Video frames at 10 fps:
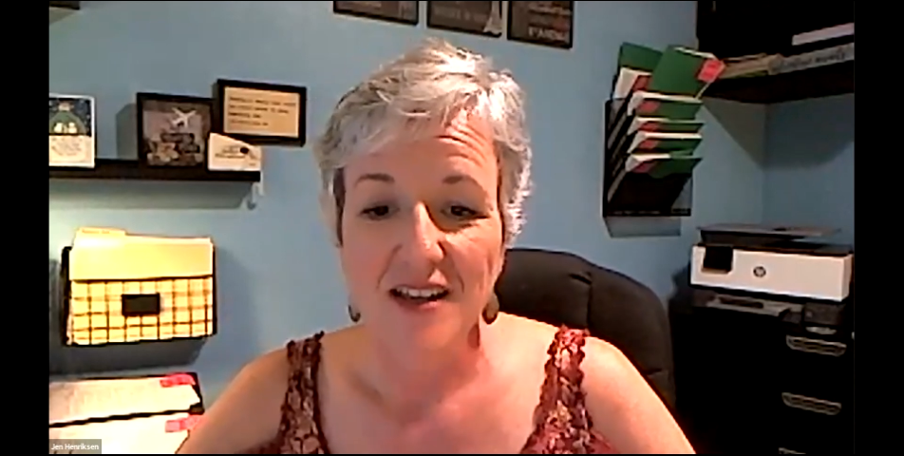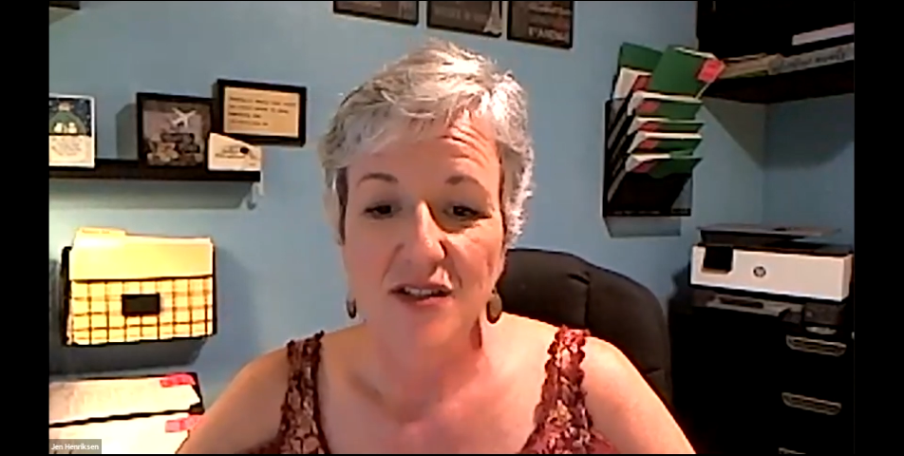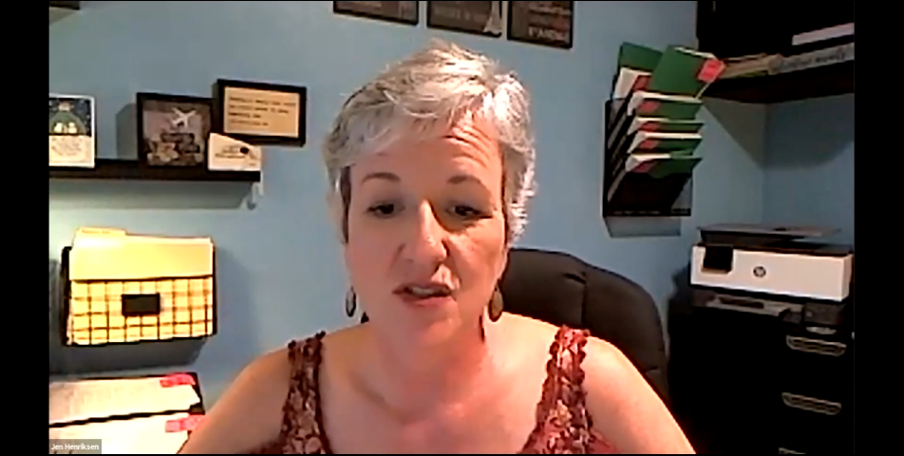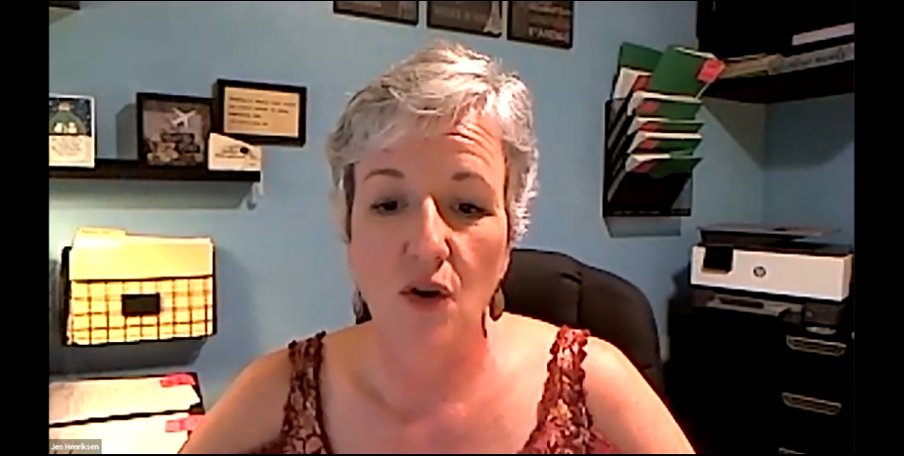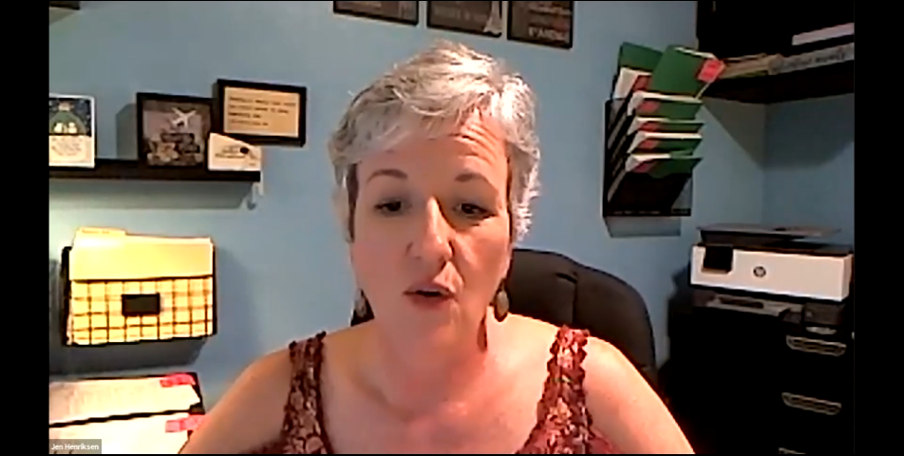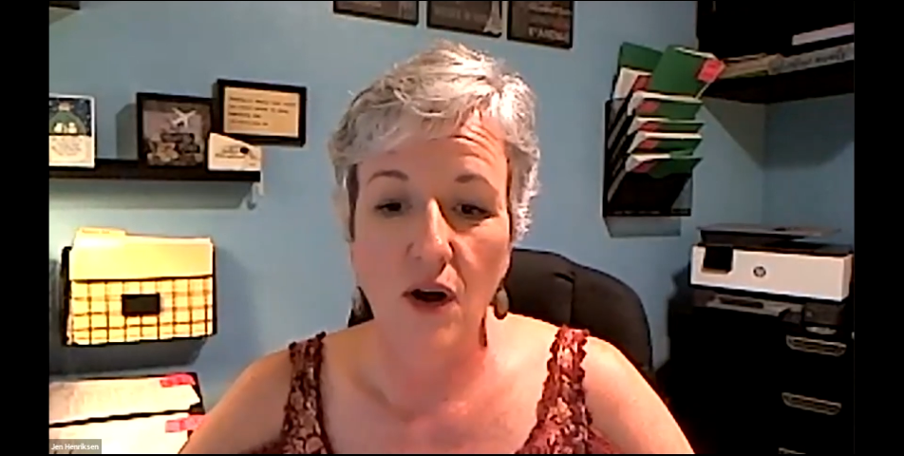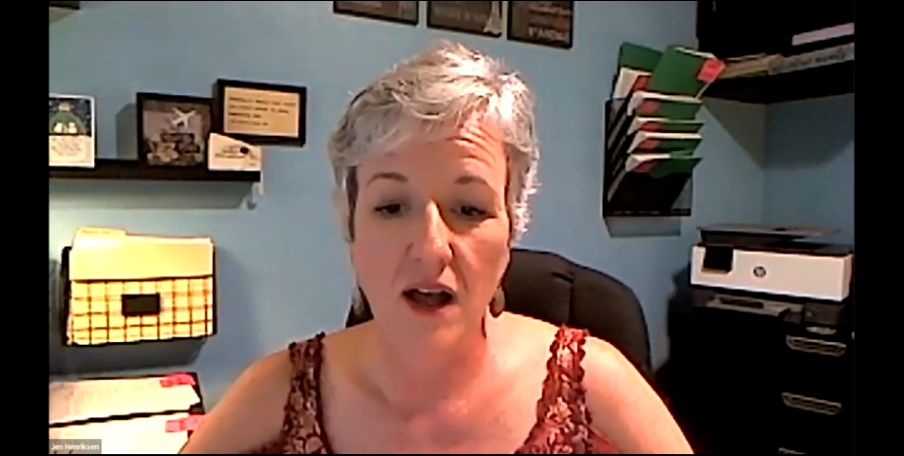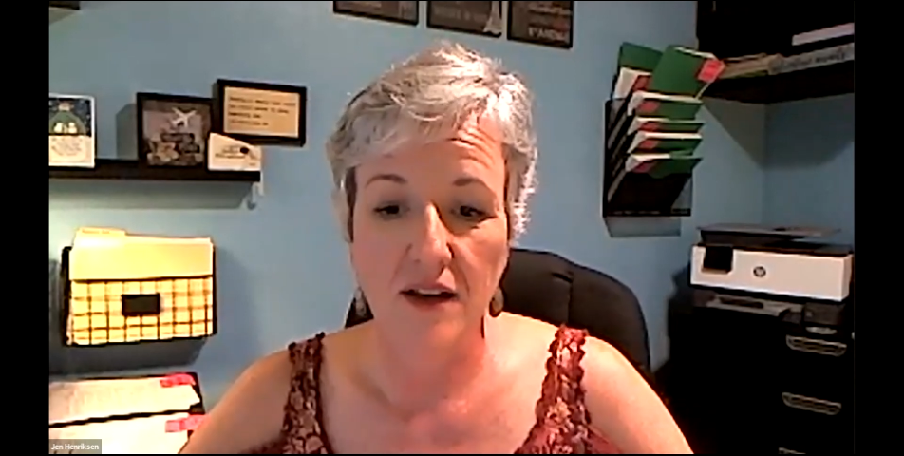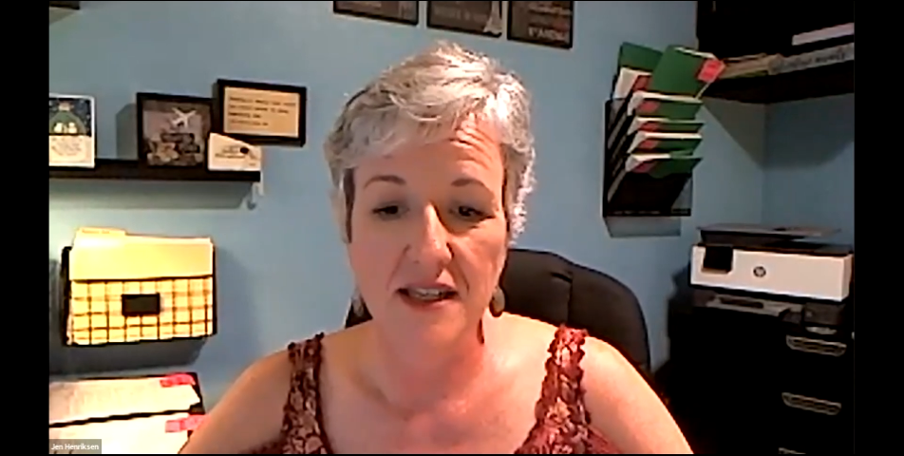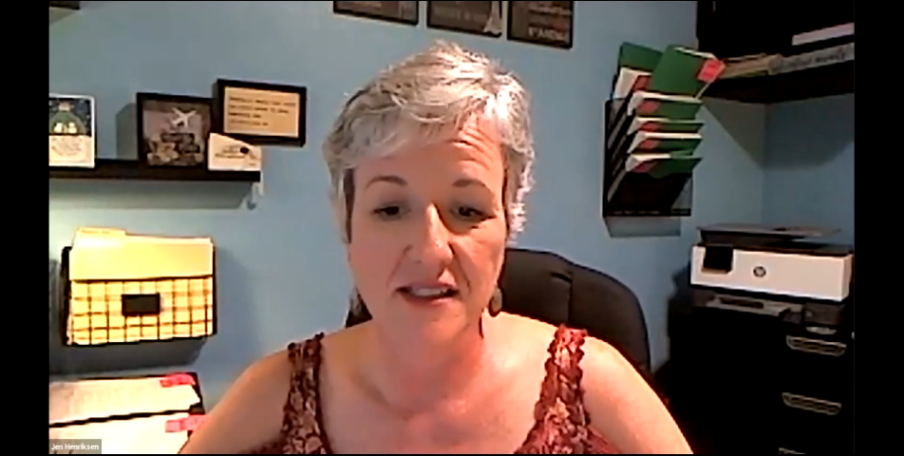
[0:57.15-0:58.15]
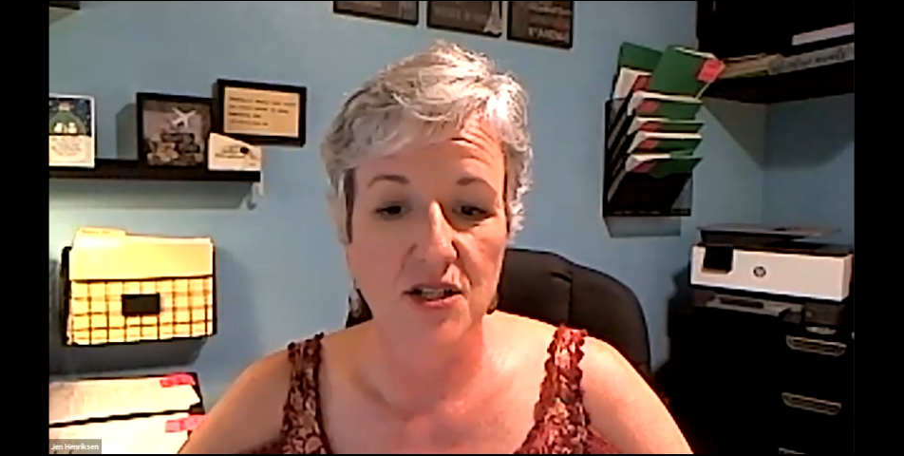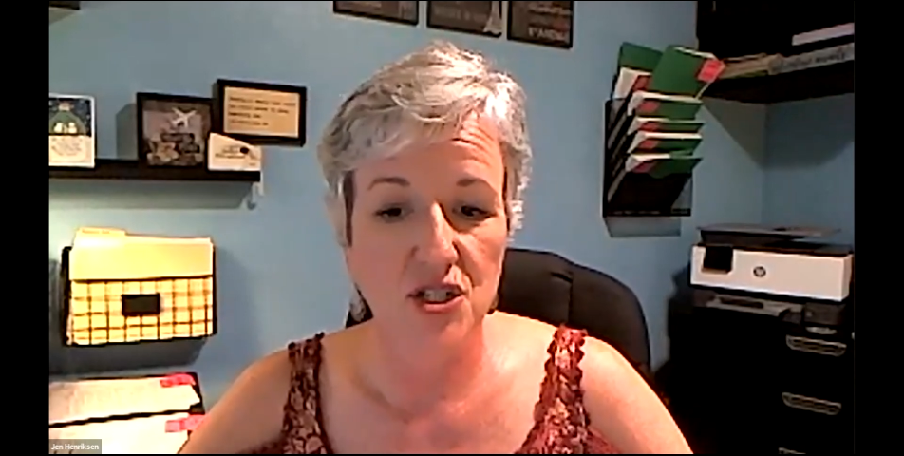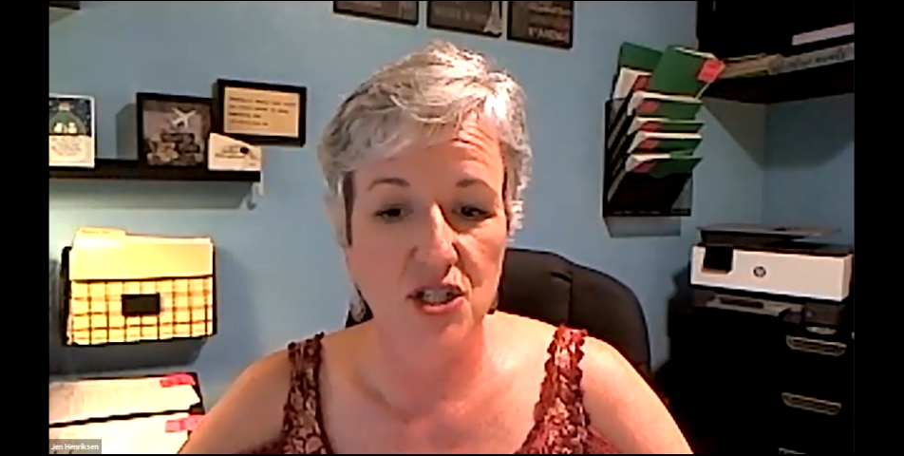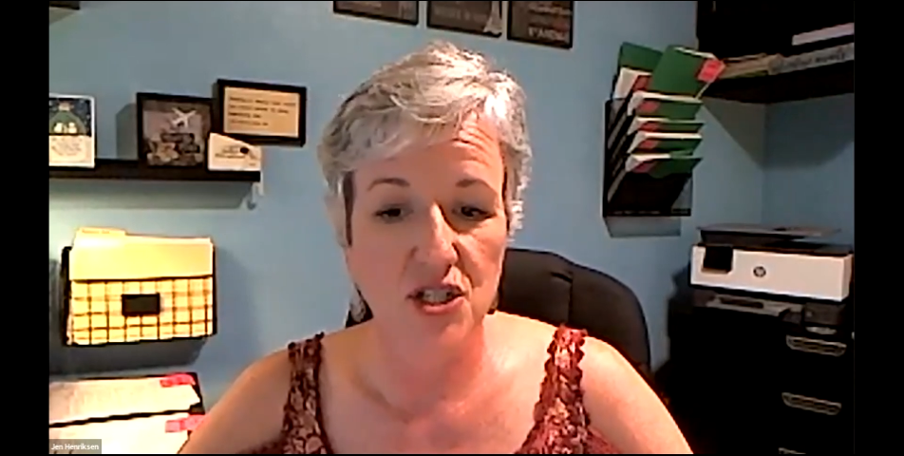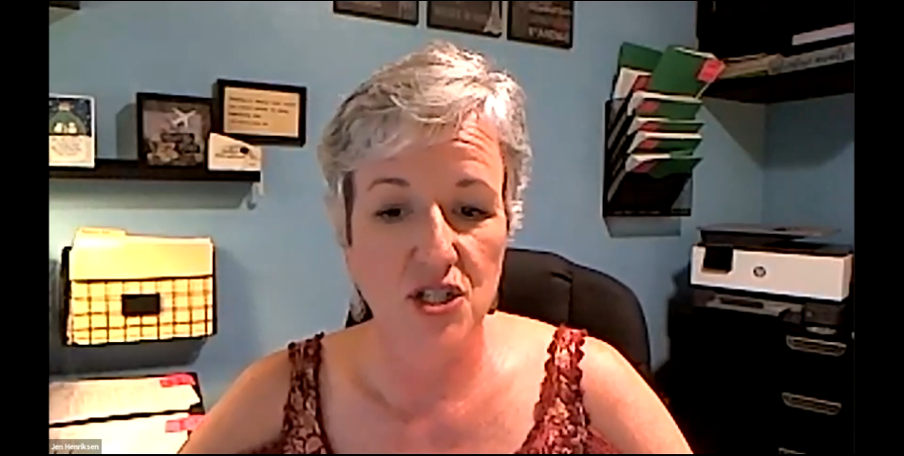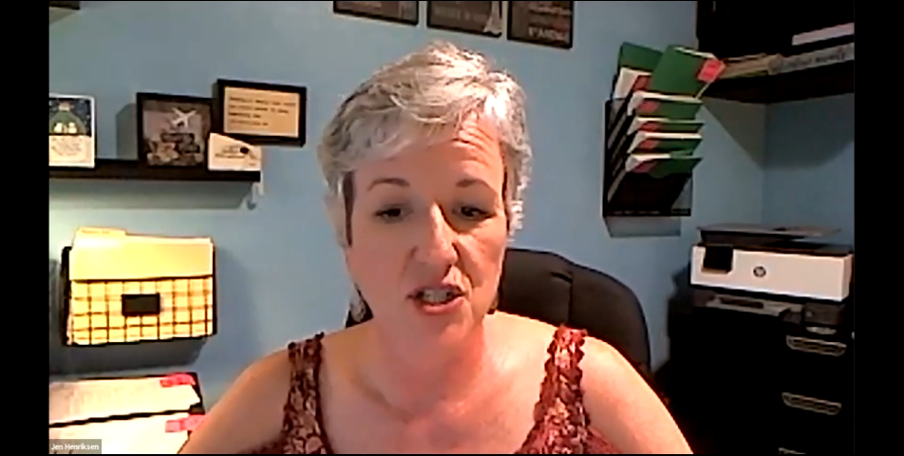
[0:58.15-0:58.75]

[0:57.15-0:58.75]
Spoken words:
So as I share my